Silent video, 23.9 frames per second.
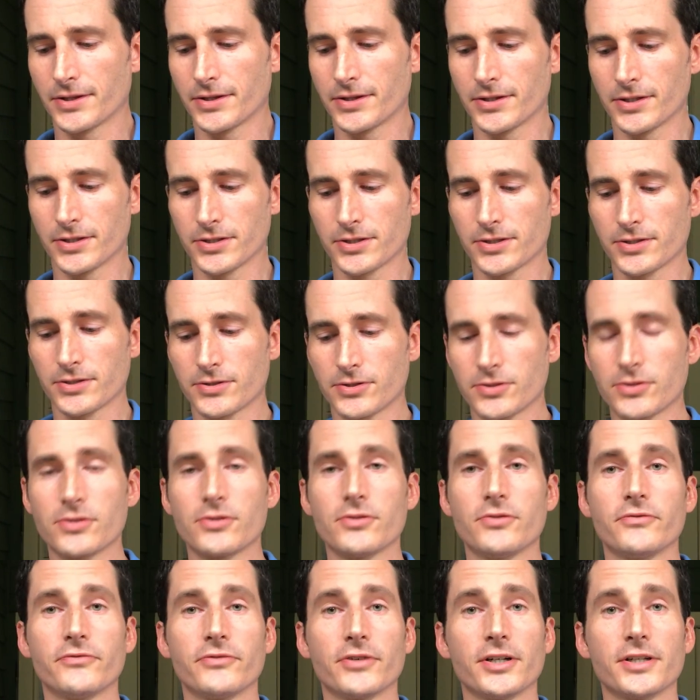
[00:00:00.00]
There's
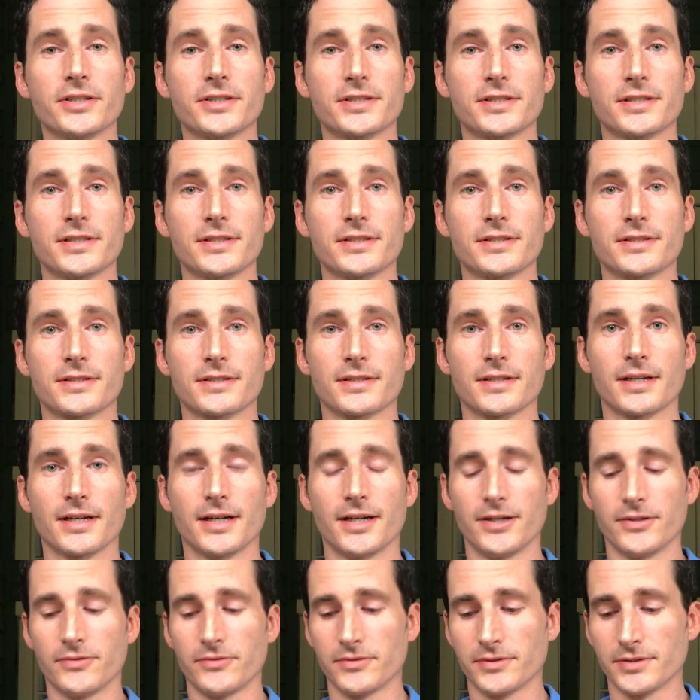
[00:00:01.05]
two verses
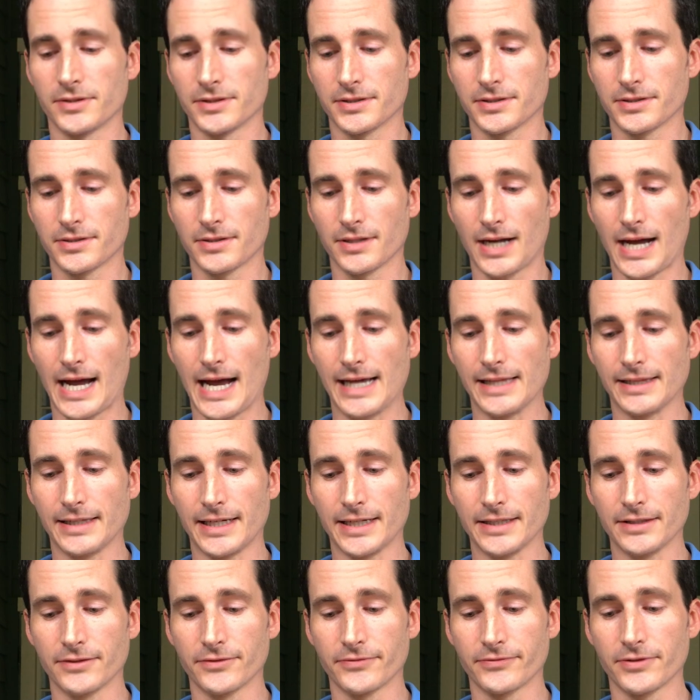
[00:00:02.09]
I wanted to
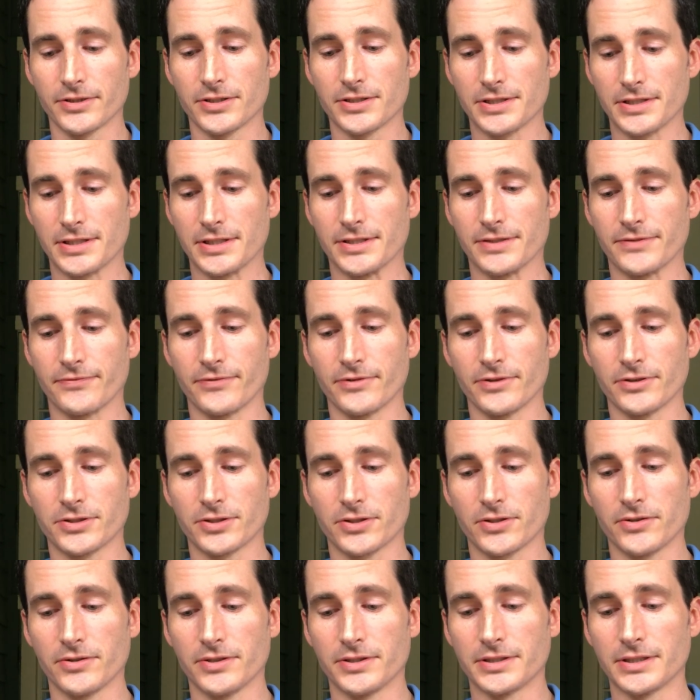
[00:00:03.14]
highlight. The first is 1
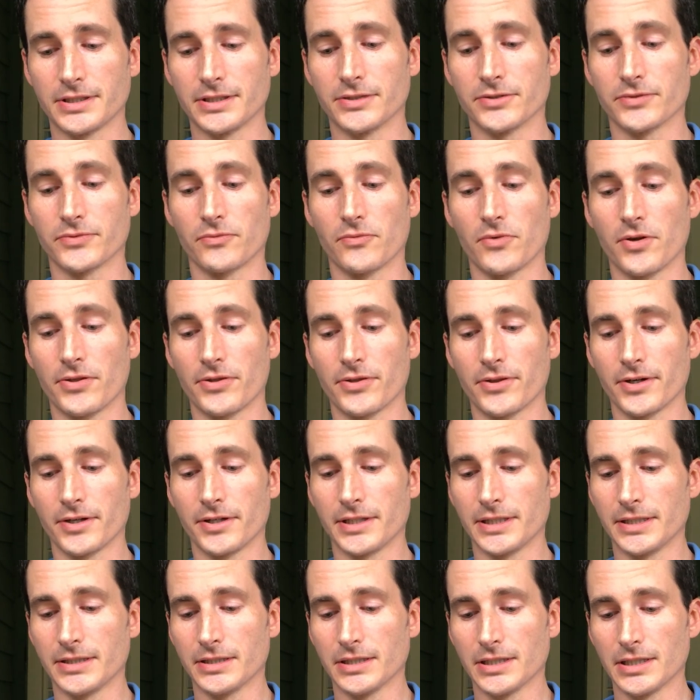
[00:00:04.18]
Corinthians
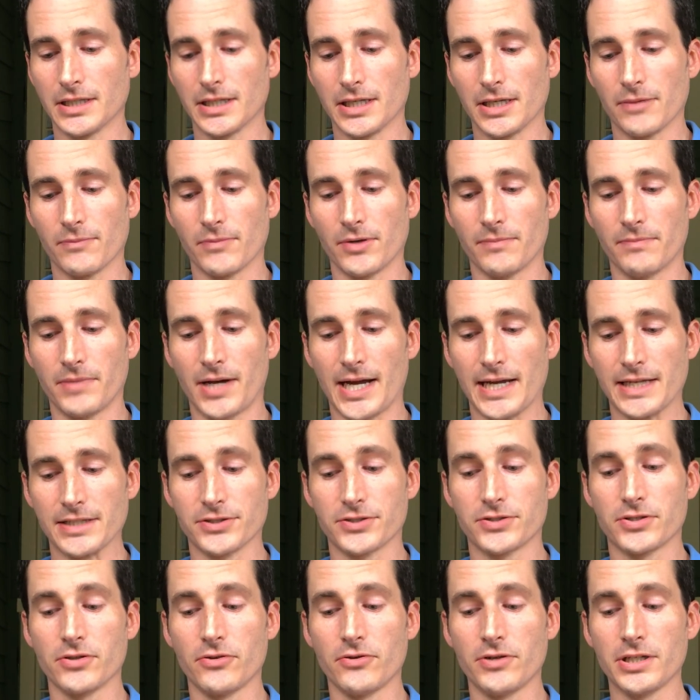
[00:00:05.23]
1:30. But by his
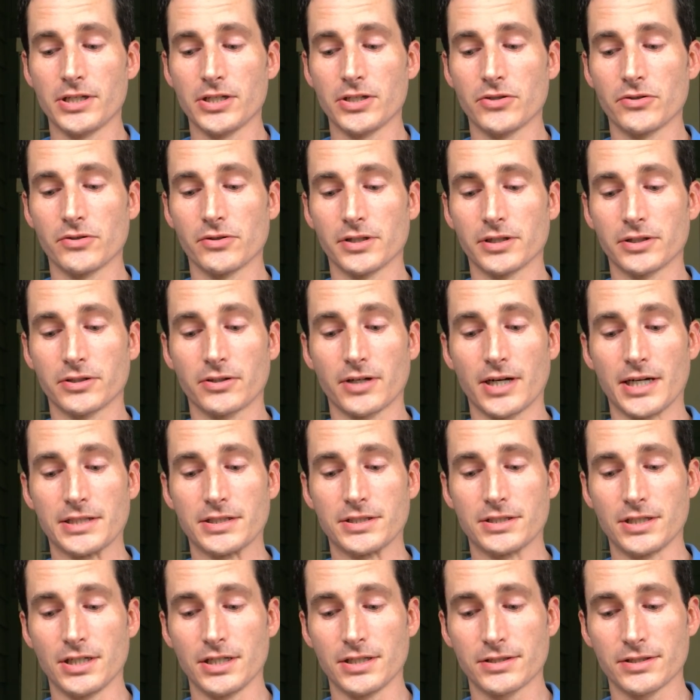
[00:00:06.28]
doing you are in
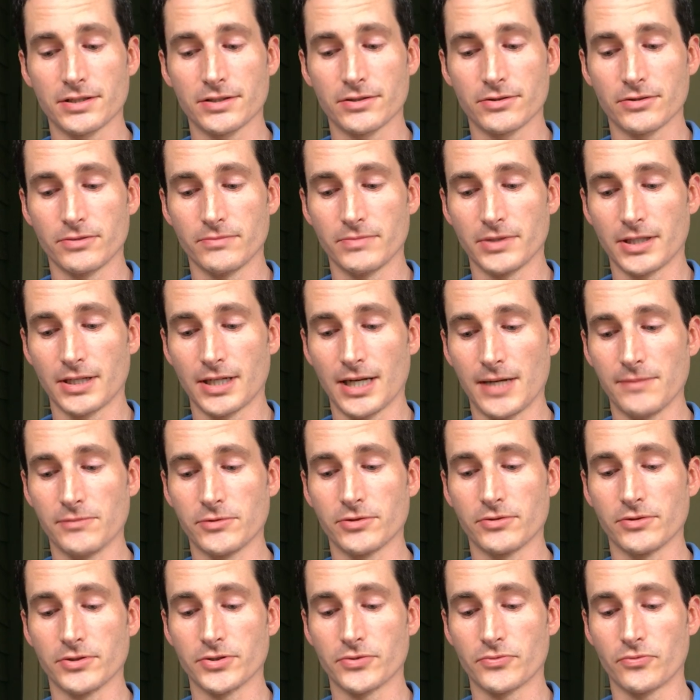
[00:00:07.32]
Christ Jesus, who became
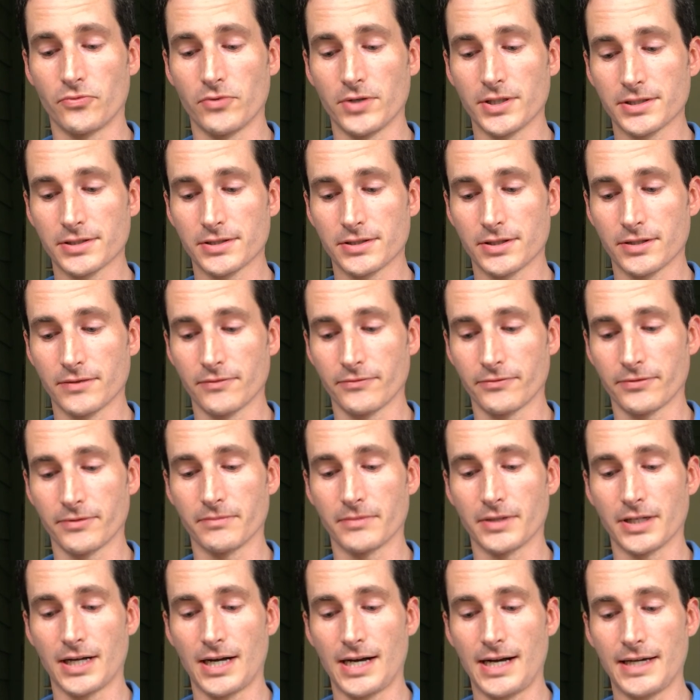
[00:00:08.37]
to us wisdom
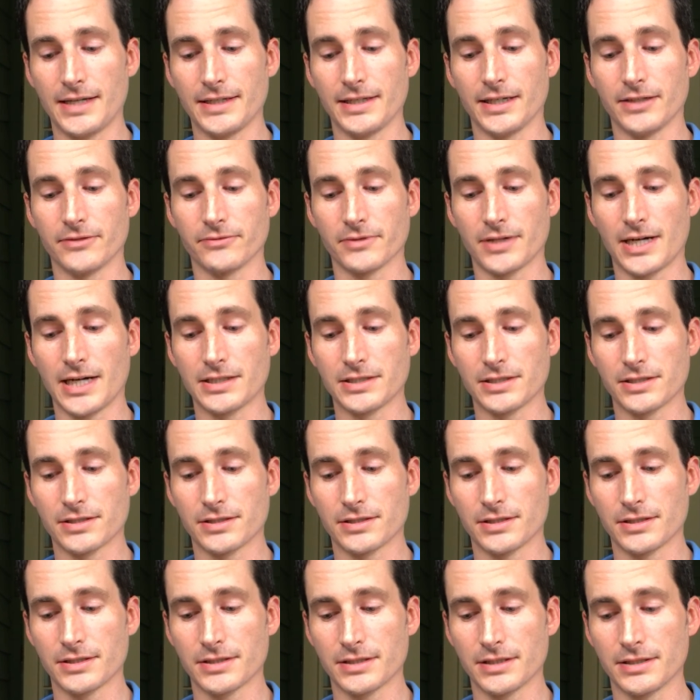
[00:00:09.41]
from God and
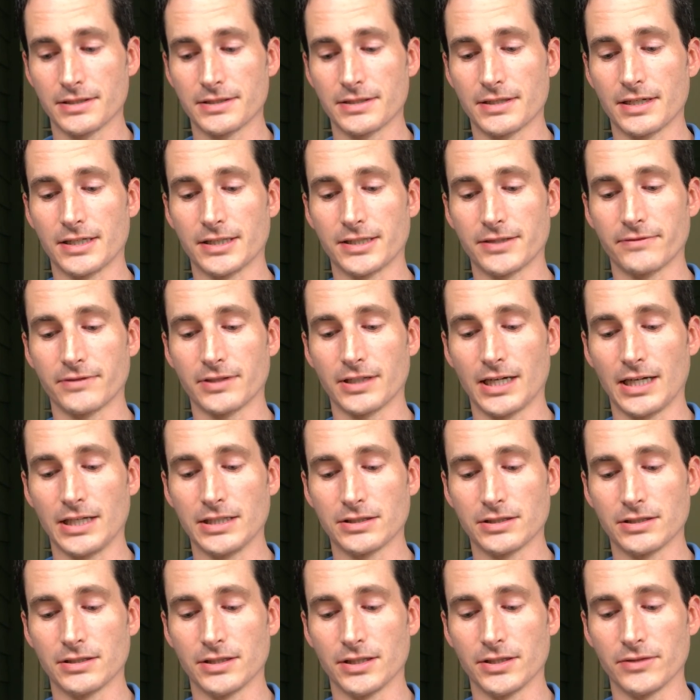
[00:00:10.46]
righteousness and
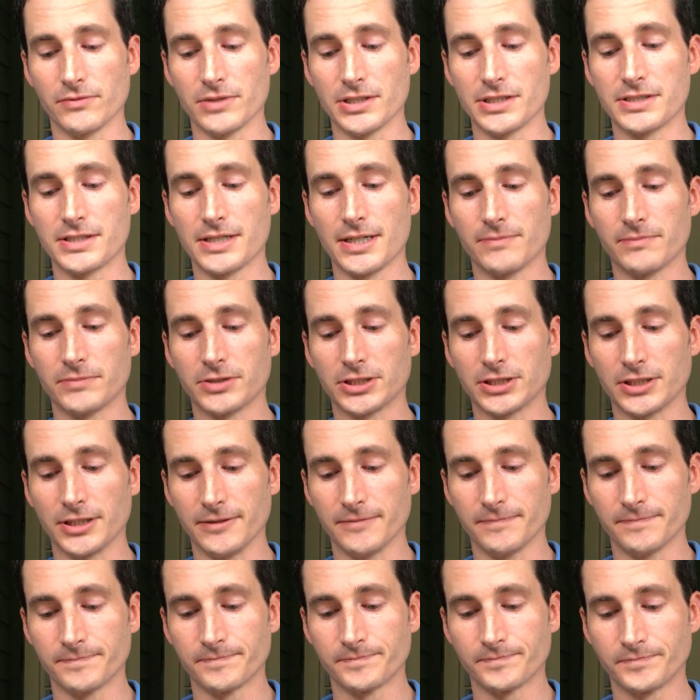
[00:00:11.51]
sanctification and
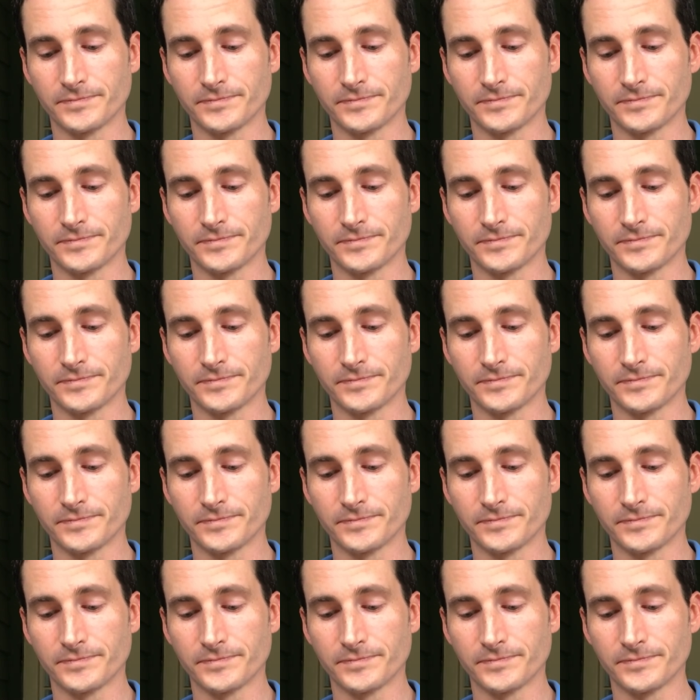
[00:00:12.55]
redemption.